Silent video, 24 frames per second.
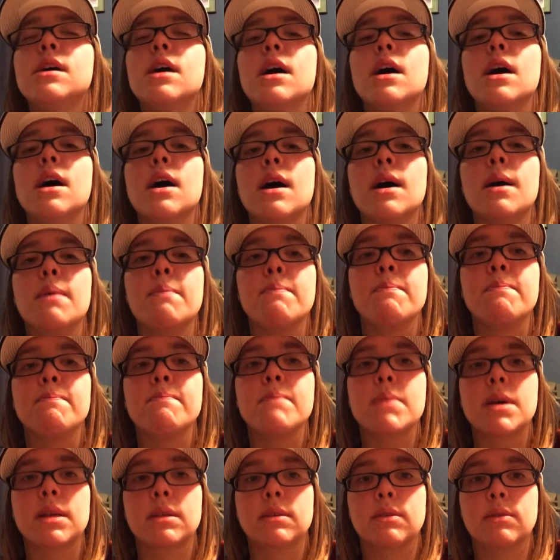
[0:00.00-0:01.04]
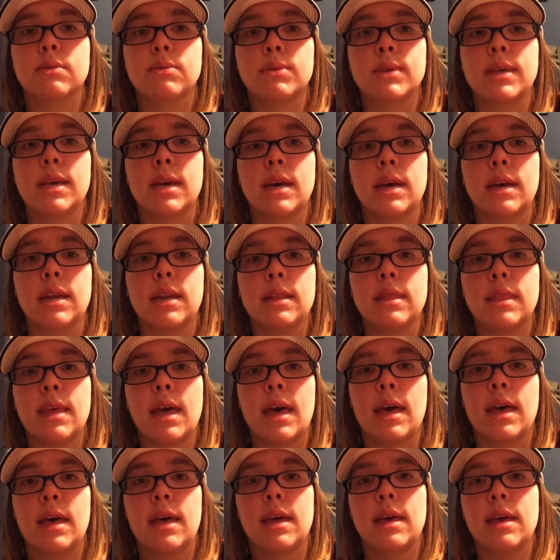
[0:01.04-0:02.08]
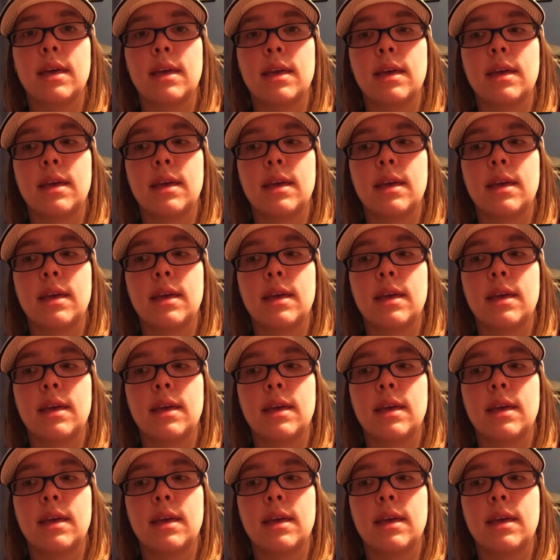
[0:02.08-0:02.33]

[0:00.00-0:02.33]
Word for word: Um, so yeah, I did that.